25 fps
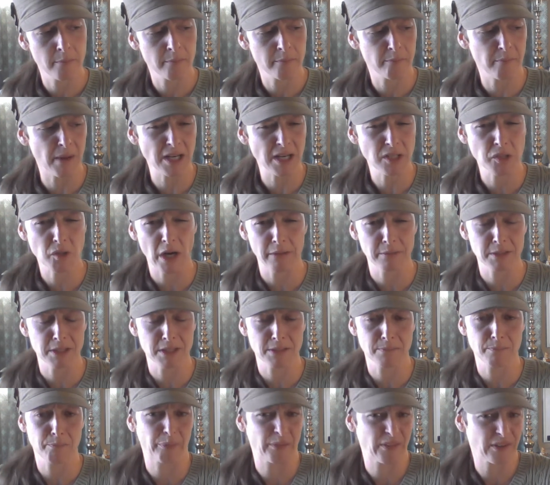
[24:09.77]
My tribe
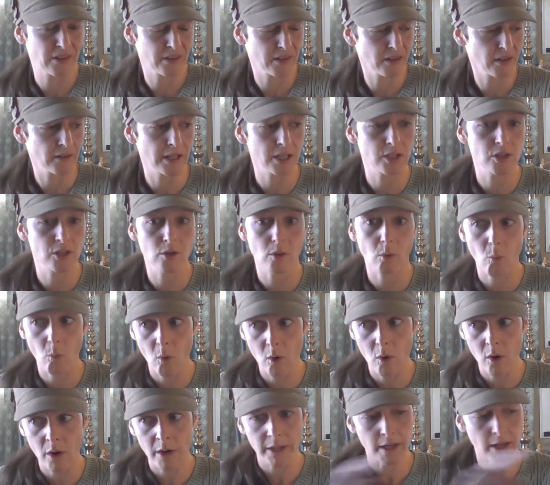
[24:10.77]
is just, like you're
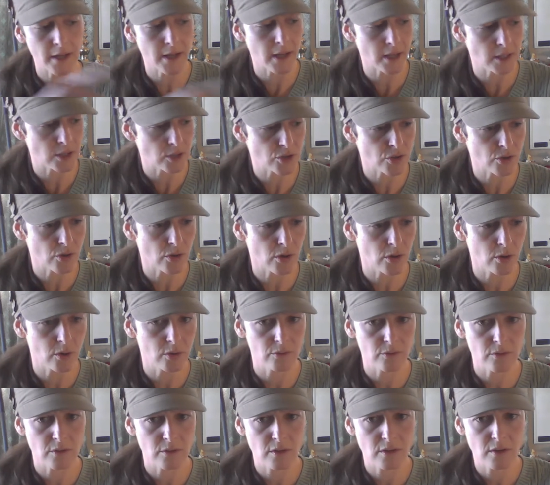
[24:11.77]
warring against your
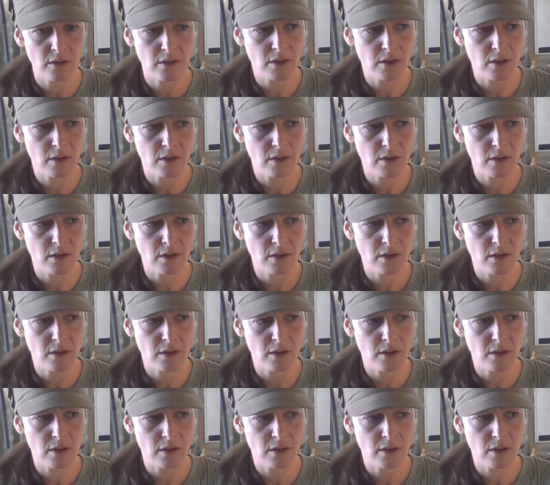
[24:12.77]
own,